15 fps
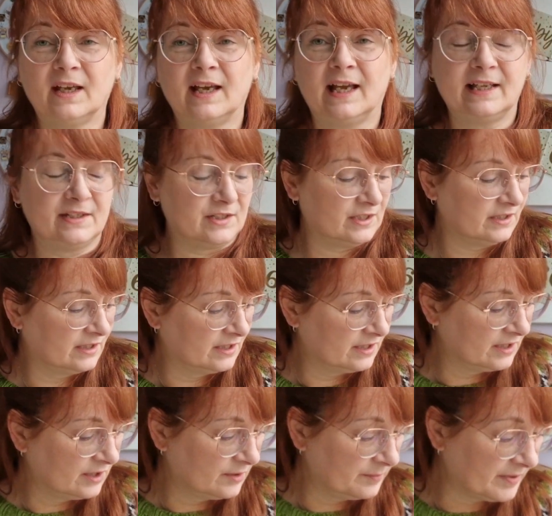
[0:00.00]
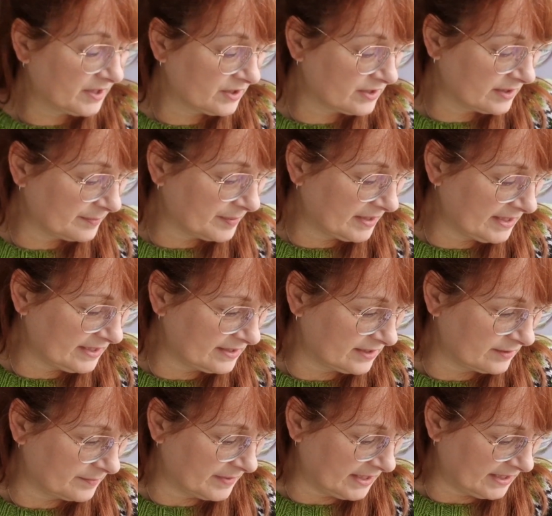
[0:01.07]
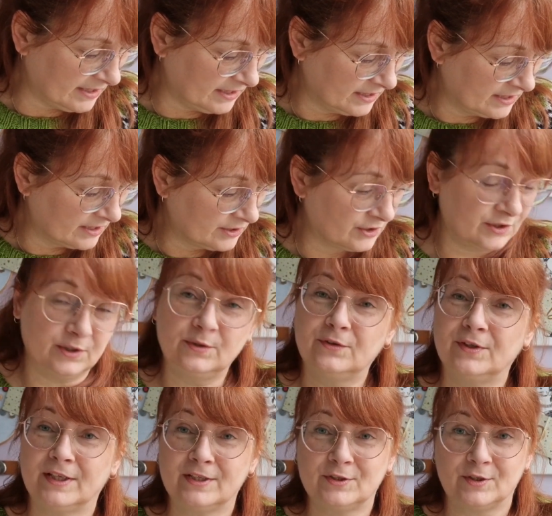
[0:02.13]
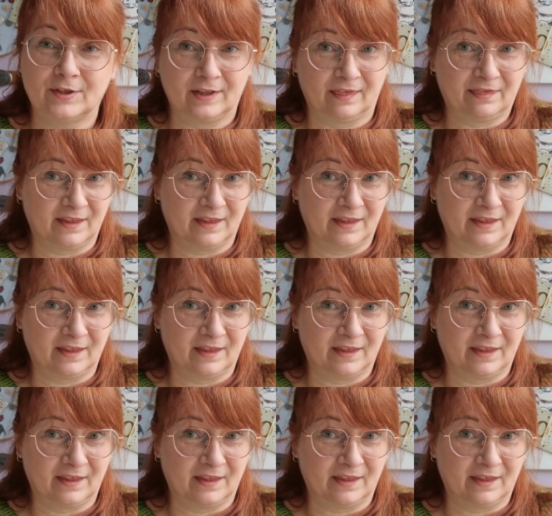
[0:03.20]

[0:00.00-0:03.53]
And because it pleases me to do things on a